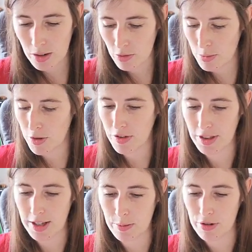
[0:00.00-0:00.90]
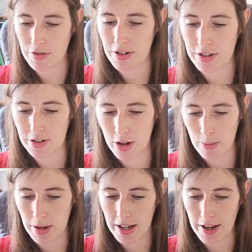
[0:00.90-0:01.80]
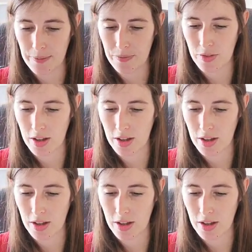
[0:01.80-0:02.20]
removing this previous stop here.